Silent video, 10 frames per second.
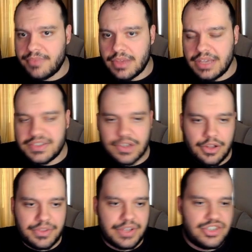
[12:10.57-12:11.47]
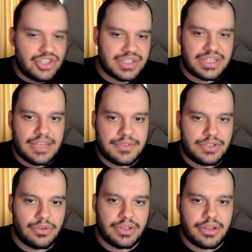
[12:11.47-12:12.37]
Exalted just gives
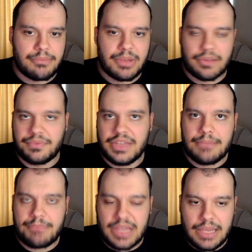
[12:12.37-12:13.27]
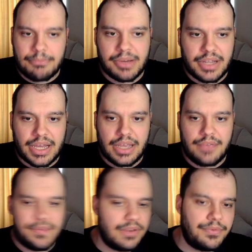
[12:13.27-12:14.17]
you a little bit of DP, but
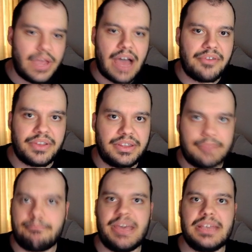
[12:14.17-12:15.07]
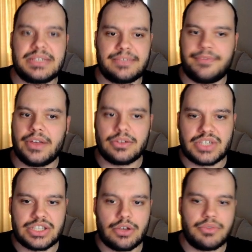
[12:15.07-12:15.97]
even if you have like the base Vel
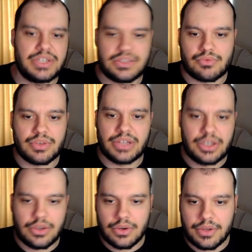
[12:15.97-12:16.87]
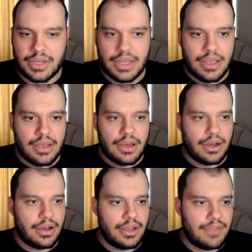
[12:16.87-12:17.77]
Stone is really good.
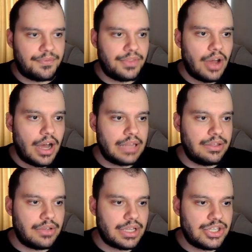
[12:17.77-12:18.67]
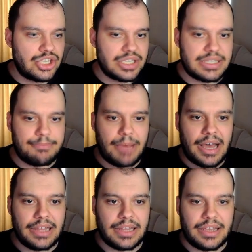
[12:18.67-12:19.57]
If not, you can just
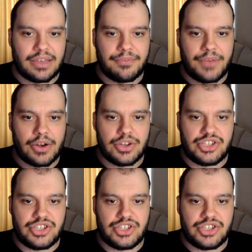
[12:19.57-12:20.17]
buy like a very